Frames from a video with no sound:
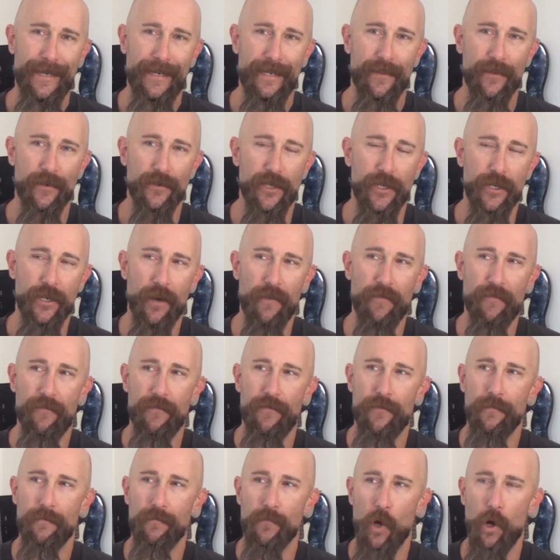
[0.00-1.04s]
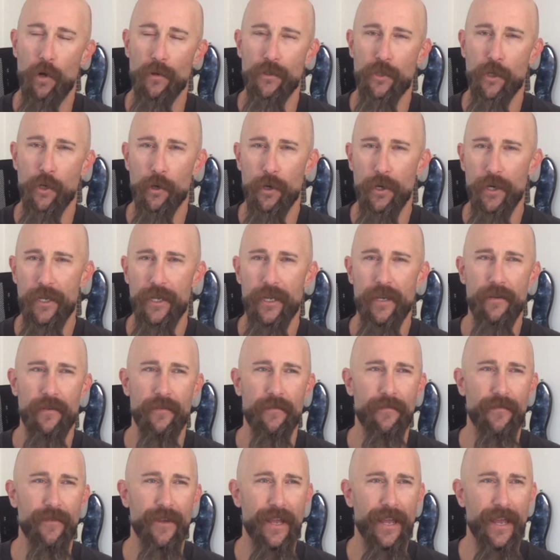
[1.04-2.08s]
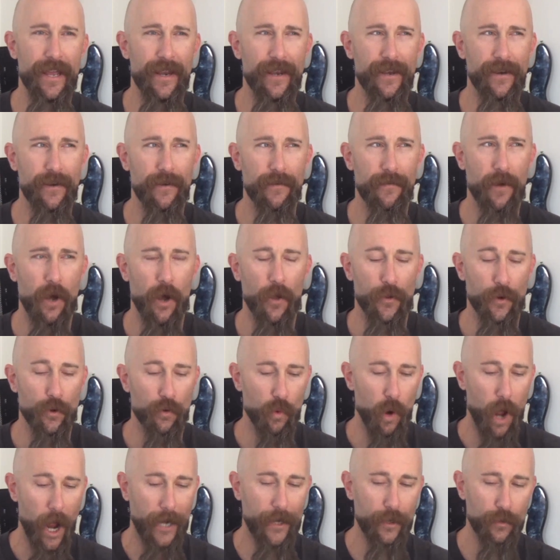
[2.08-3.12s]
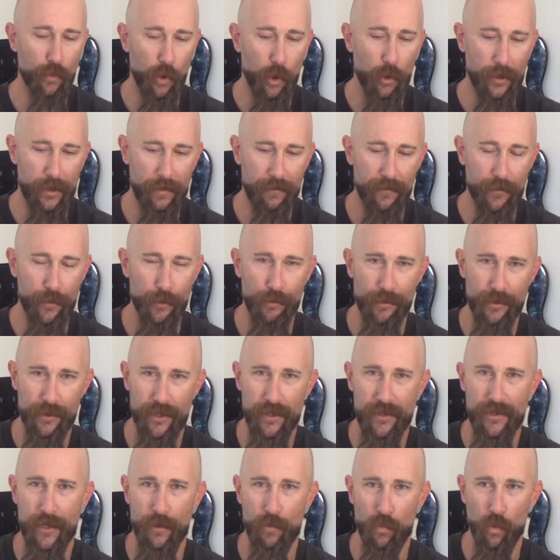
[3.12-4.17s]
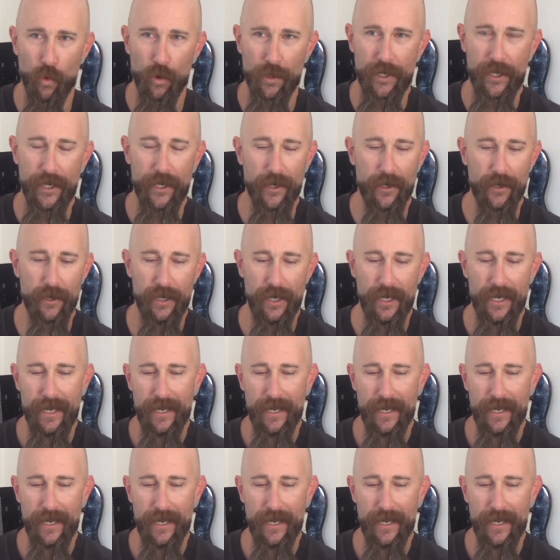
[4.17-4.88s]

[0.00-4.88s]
there's enough alternative and other rock and roll influences at work here